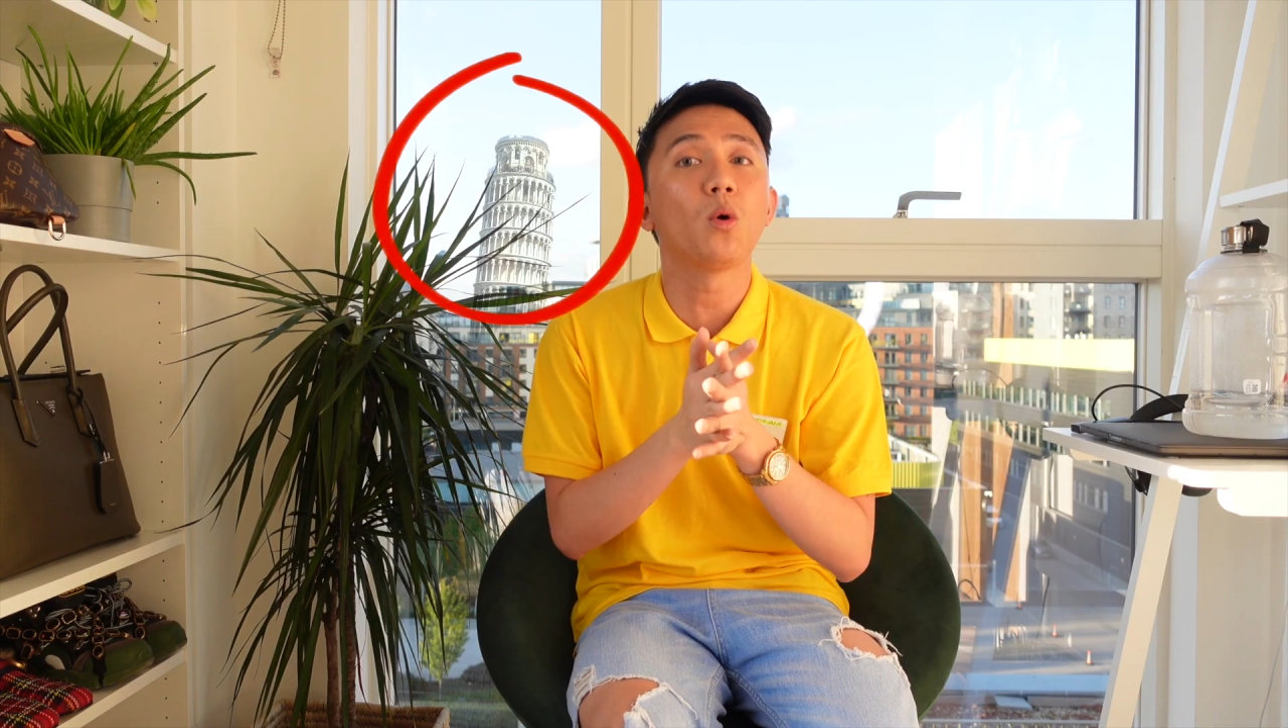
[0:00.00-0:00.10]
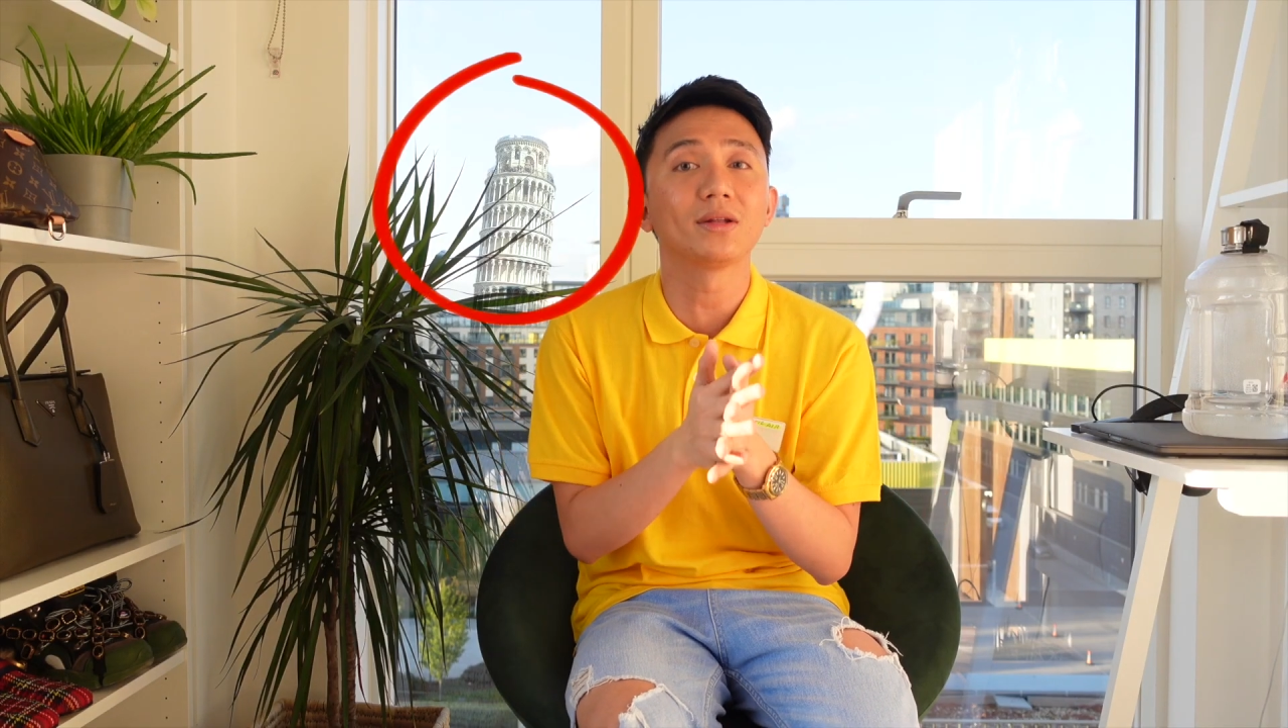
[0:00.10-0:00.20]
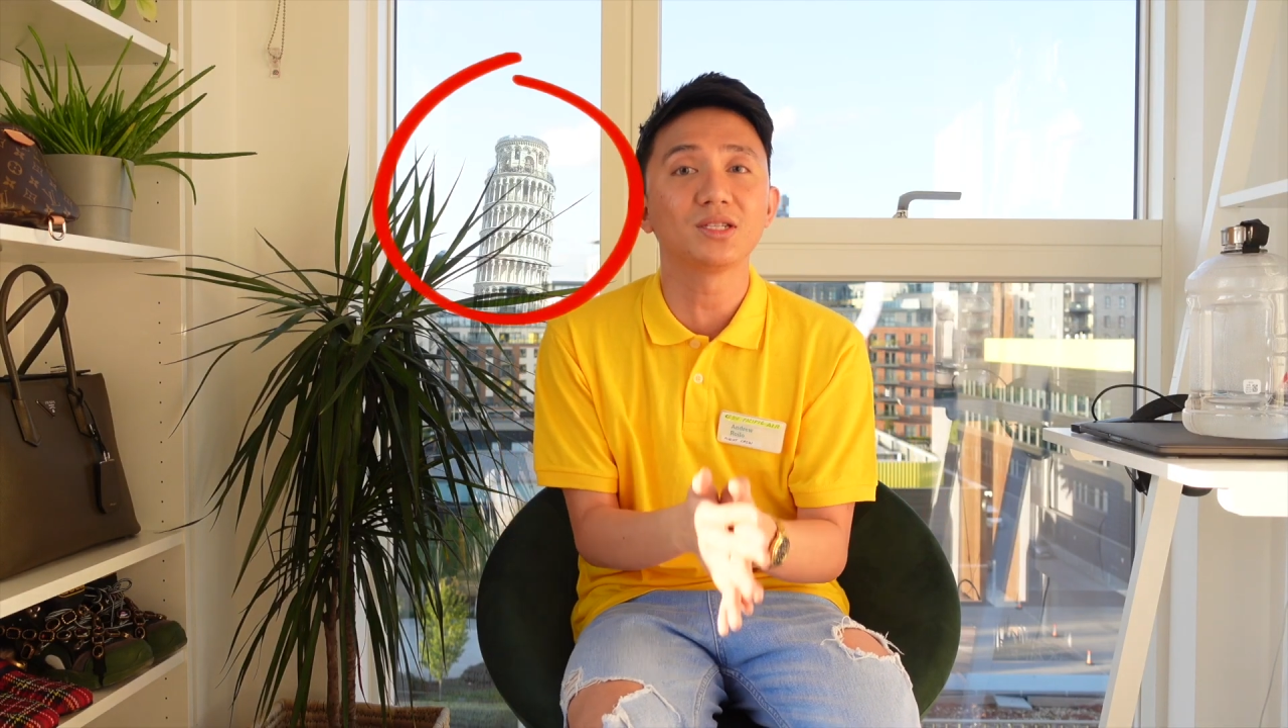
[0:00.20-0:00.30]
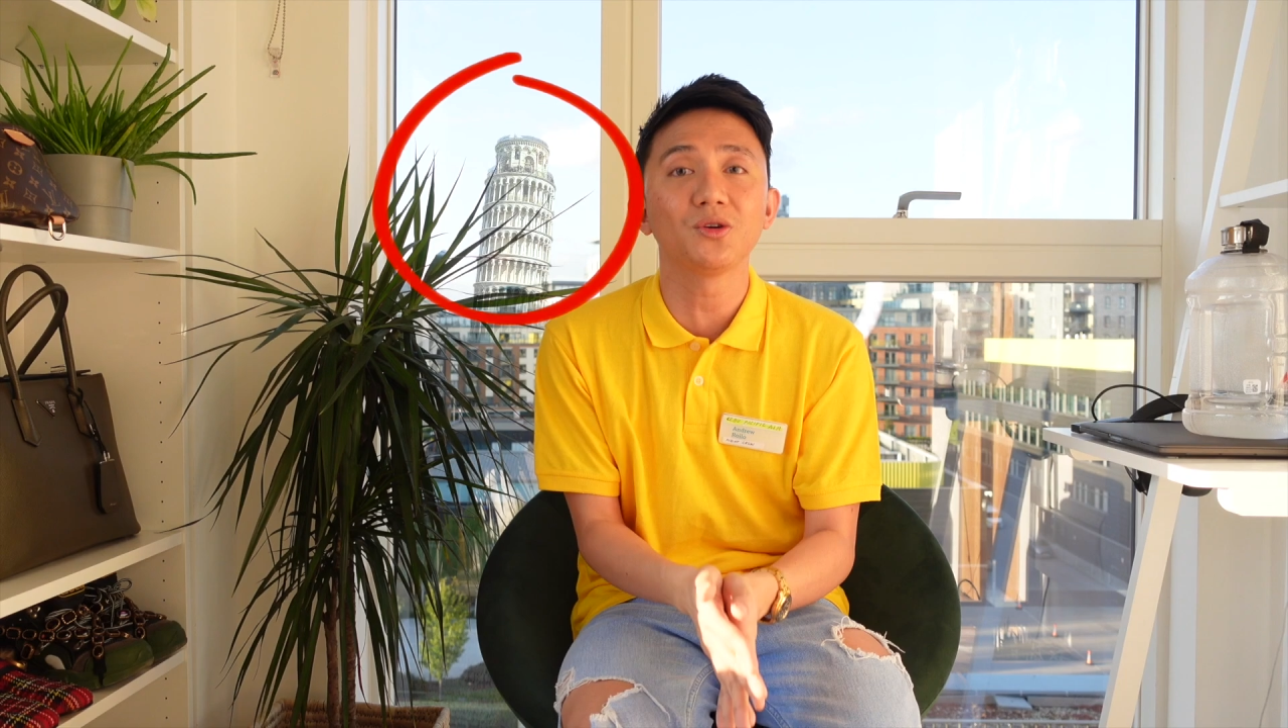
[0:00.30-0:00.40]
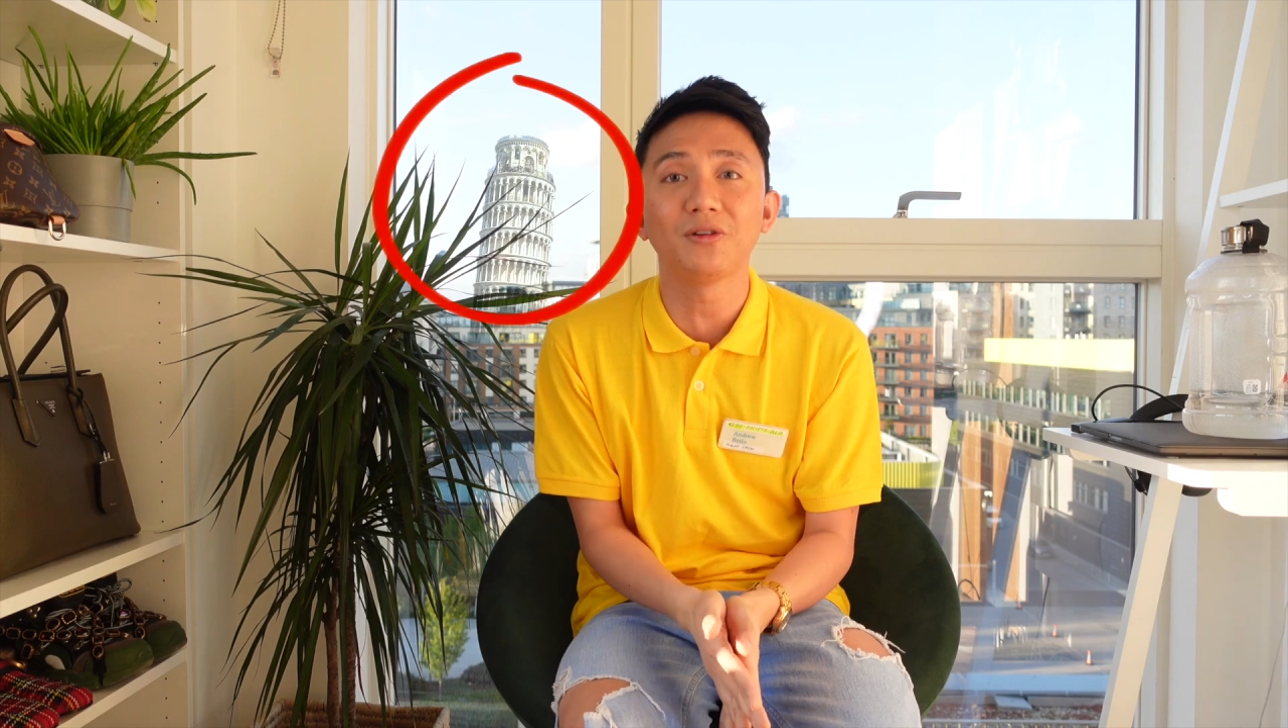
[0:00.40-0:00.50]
wanted to